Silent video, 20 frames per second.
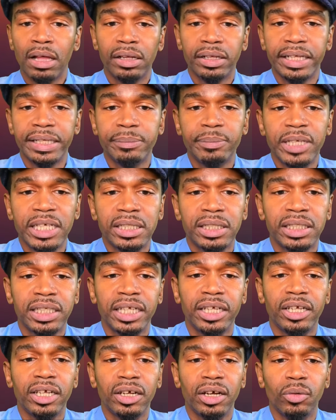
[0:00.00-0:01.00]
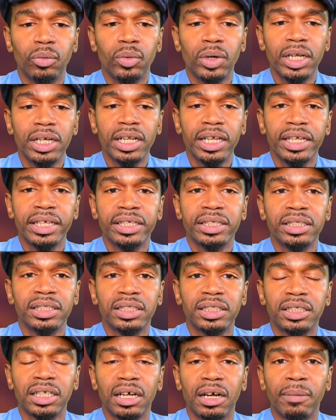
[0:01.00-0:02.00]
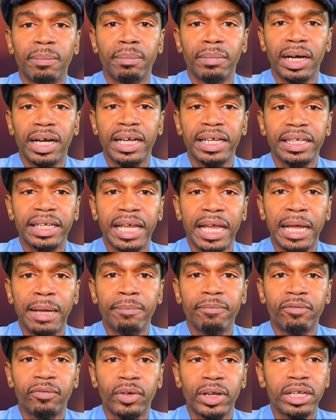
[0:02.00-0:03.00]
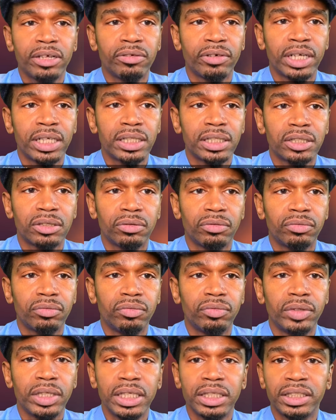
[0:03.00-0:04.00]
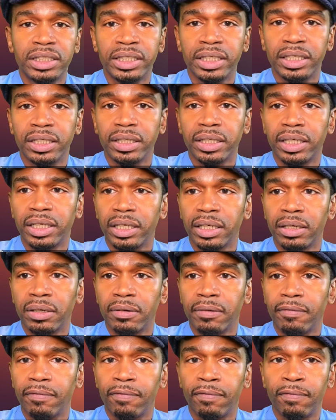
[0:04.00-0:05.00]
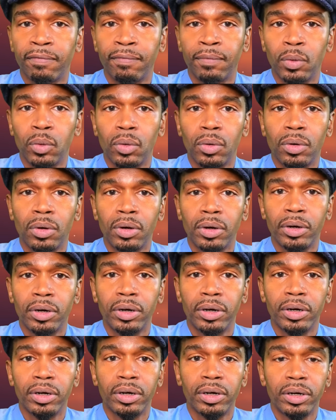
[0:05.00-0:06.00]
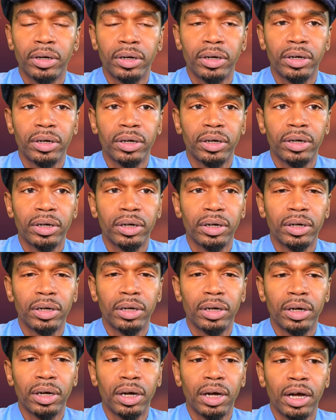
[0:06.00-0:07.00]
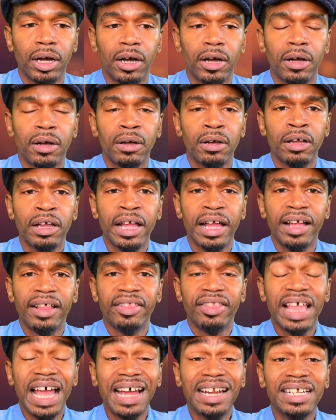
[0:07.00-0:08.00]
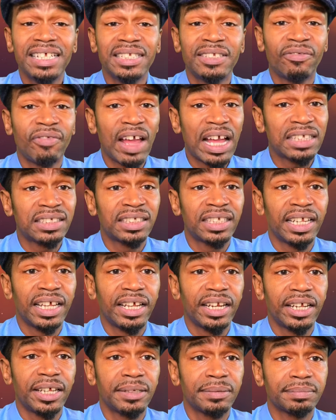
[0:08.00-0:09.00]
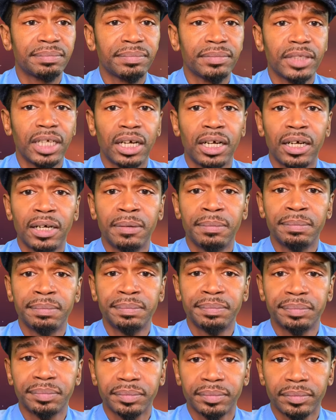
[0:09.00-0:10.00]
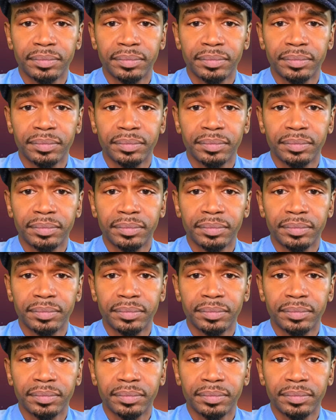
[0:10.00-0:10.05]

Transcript: Let me see. What is a Mind Game fragrance retailing for? That is fascinating. And